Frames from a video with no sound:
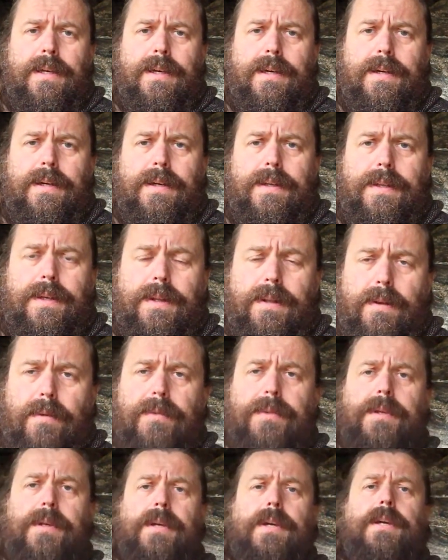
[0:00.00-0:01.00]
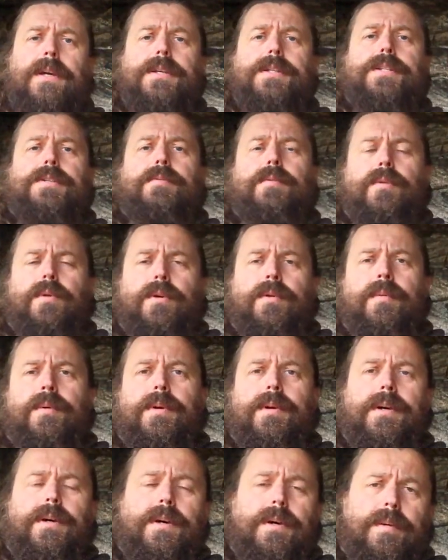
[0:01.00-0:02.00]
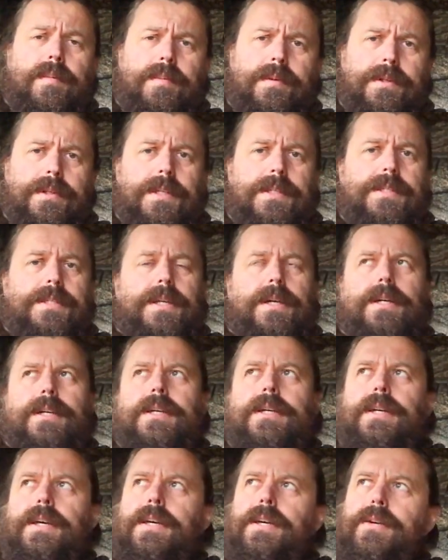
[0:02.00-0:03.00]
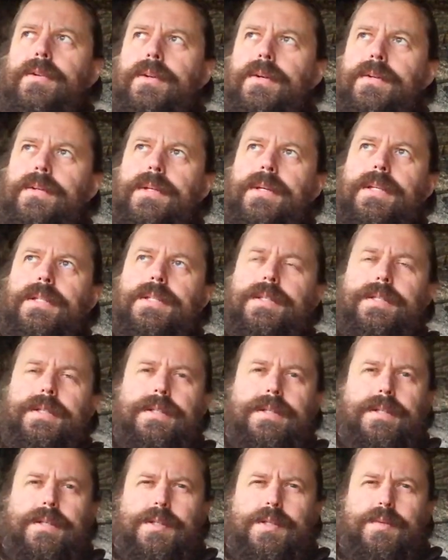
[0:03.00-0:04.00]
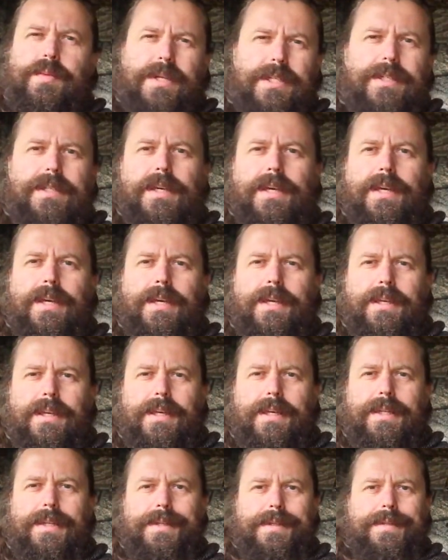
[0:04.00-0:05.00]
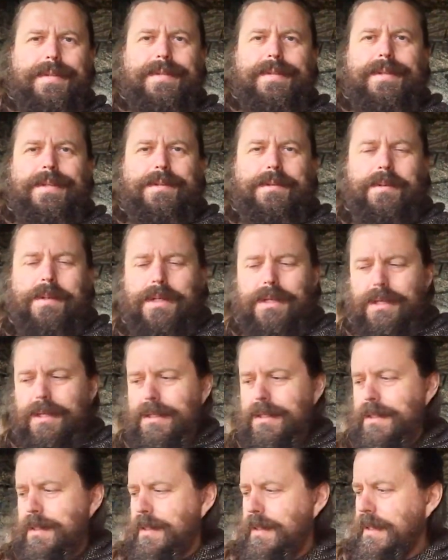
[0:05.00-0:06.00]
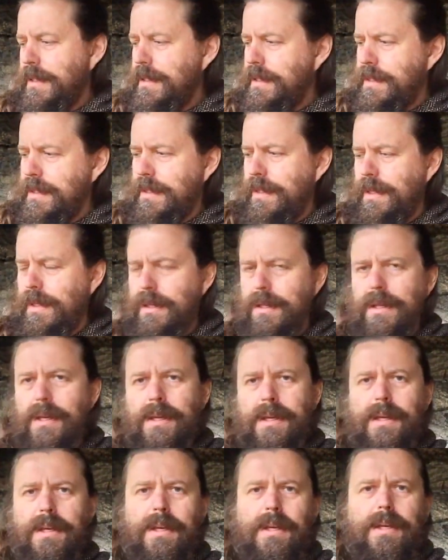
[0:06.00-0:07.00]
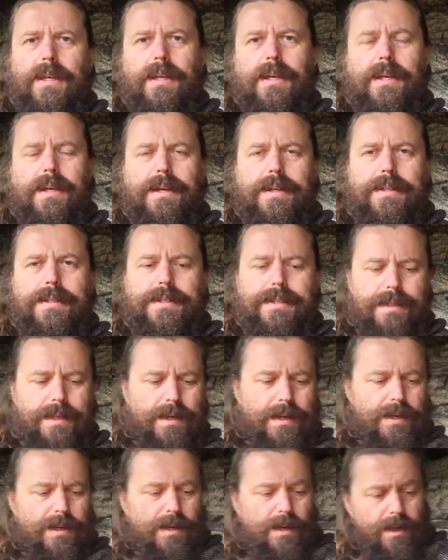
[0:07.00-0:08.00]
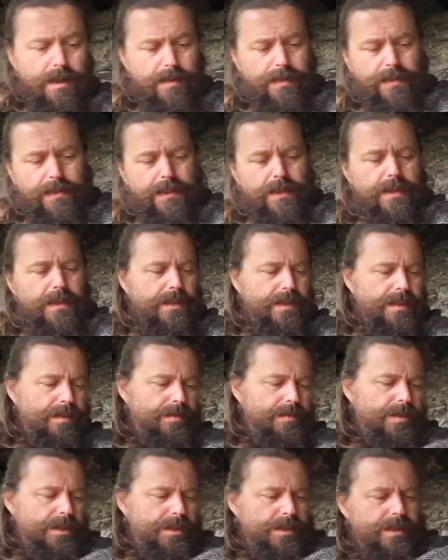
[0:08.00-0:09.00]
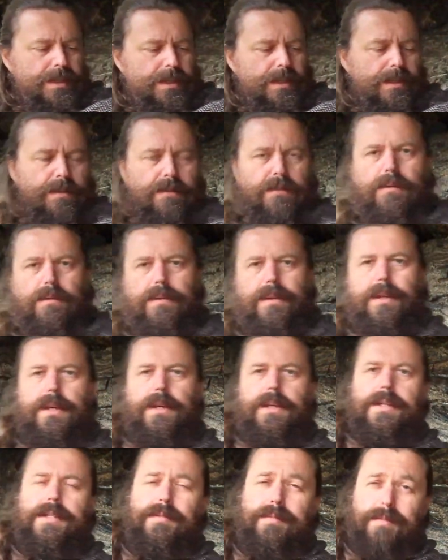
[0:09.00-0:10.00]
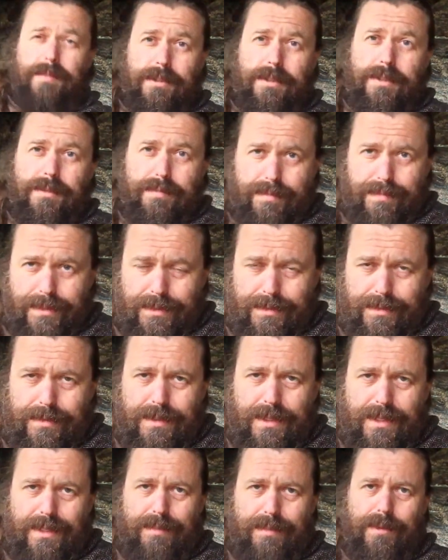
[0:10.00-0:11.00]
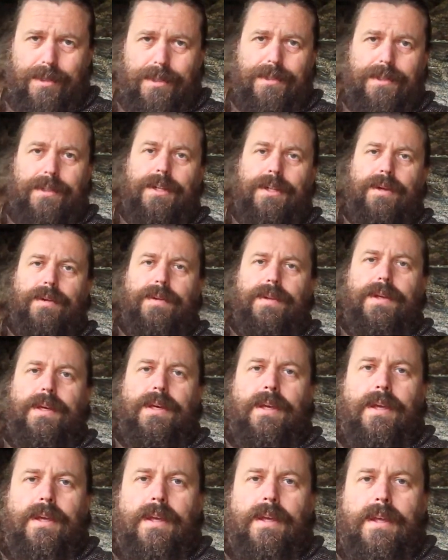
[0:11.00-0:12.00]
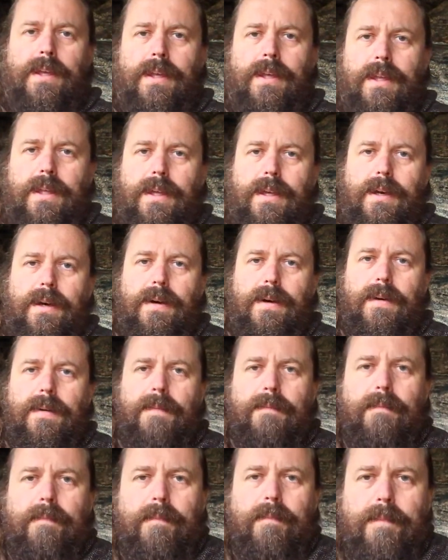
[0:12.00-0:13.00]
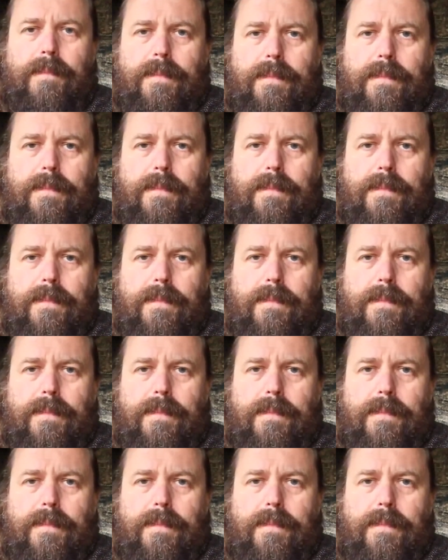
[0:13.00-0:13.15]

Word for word: Uh, the clothing is warm, uh, but it's like you don't get sweaty in it. In a way, it's it's uh, it's. I, I think Viking clothing is much better than modern clothing. Um,